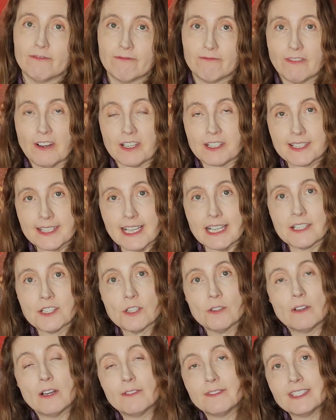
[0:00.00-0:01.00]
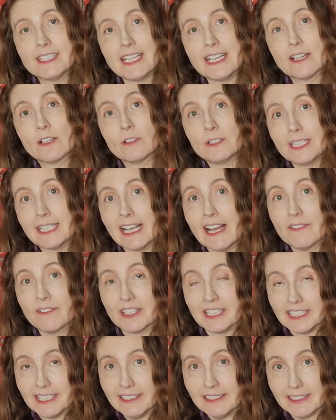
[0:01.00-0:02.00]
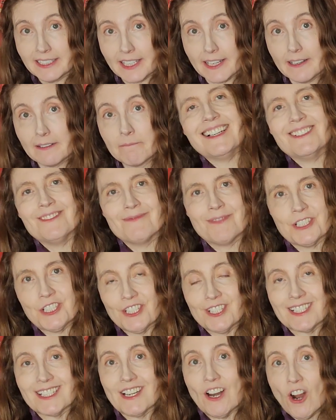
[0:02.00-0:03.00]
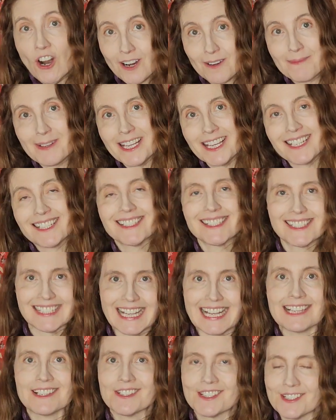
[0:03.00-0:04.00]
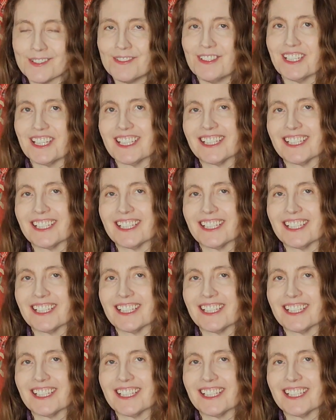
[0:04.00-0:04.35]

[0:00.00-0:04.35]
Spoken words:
farsetto of Diego di Cavanieria, which is an arming/civilian